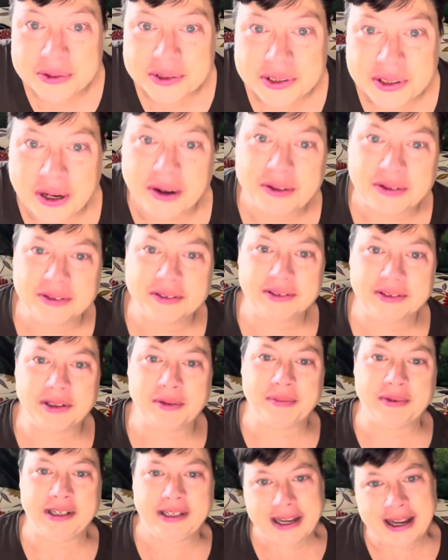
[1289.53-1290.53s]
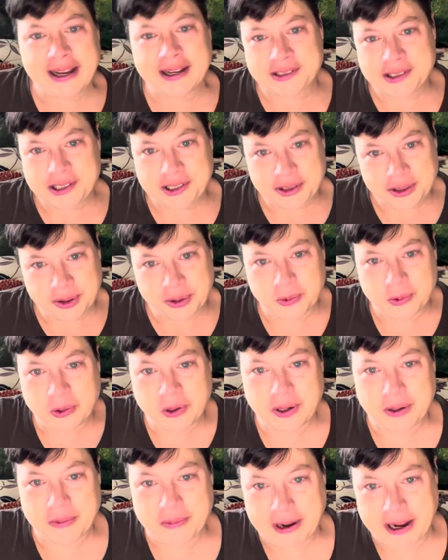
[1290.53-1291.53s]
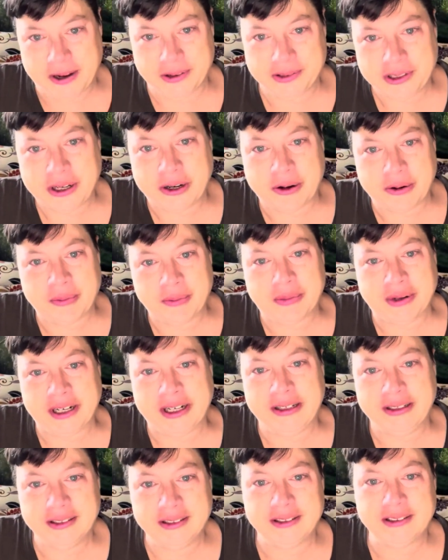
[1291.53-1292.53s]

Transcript: So, I mean, yeah, it's a little warm out, though, but,